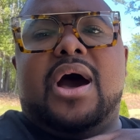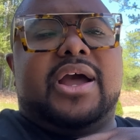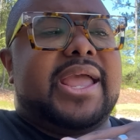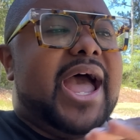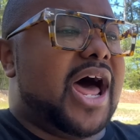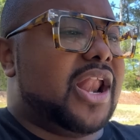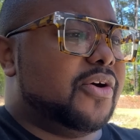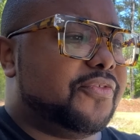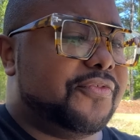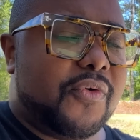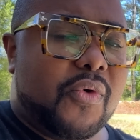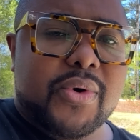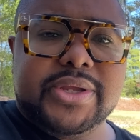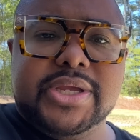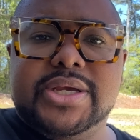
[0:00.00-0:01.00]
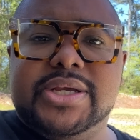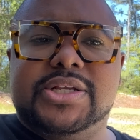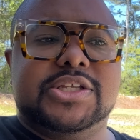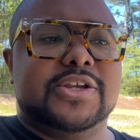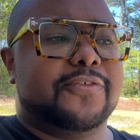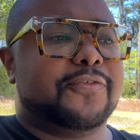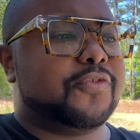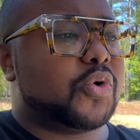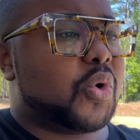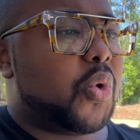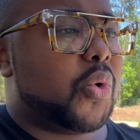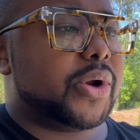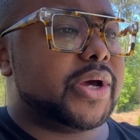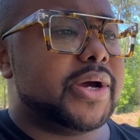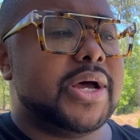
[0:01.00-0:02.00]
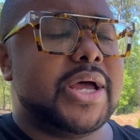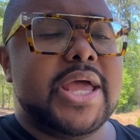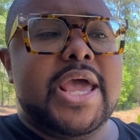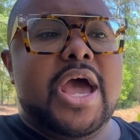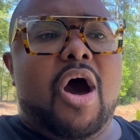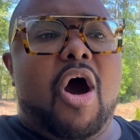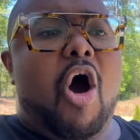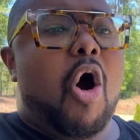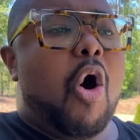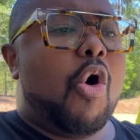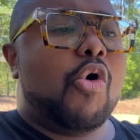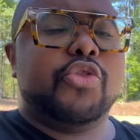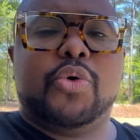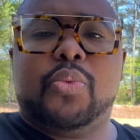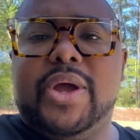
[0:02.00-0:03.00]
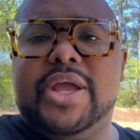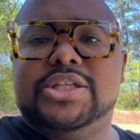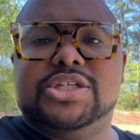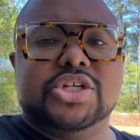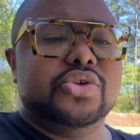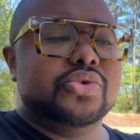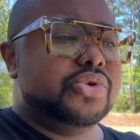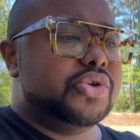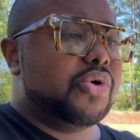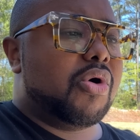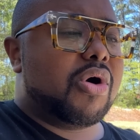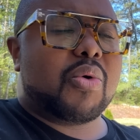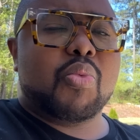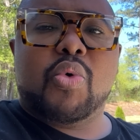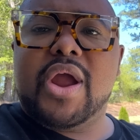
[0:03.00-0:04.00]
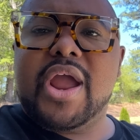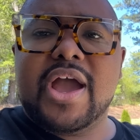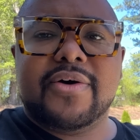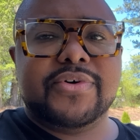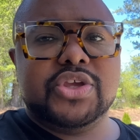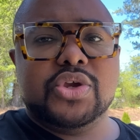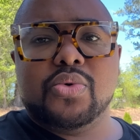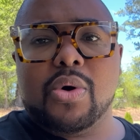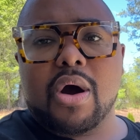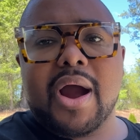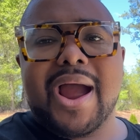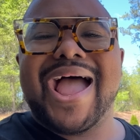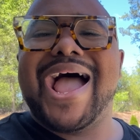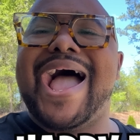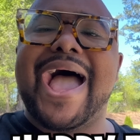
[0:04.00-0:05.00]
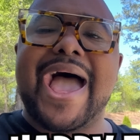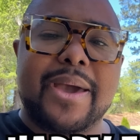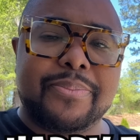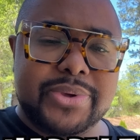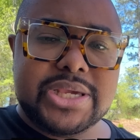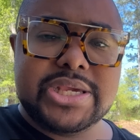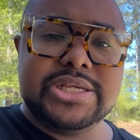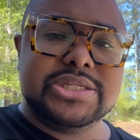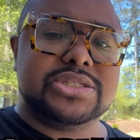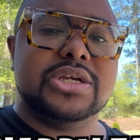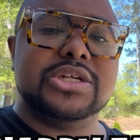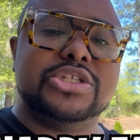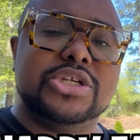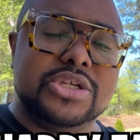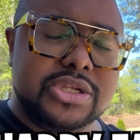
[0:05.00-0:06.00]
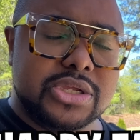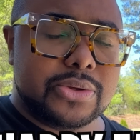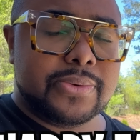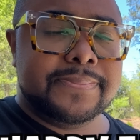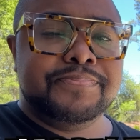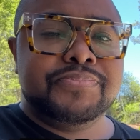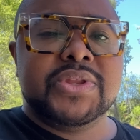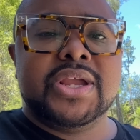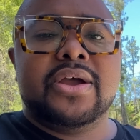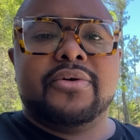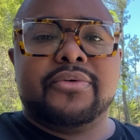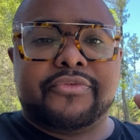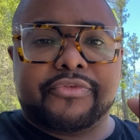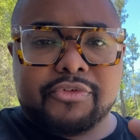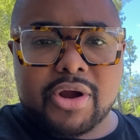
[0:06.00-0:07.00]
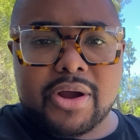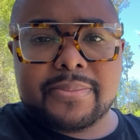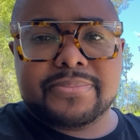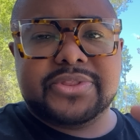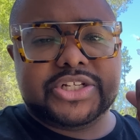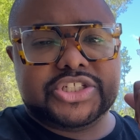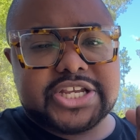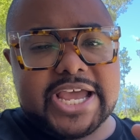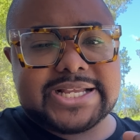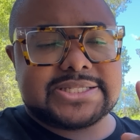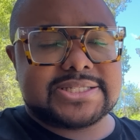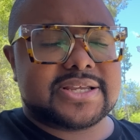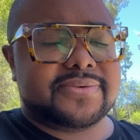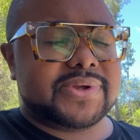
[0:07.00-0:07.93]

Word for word: California to Florida, all the way to New York, wherever you are, happy Easter to you from the Jacksons of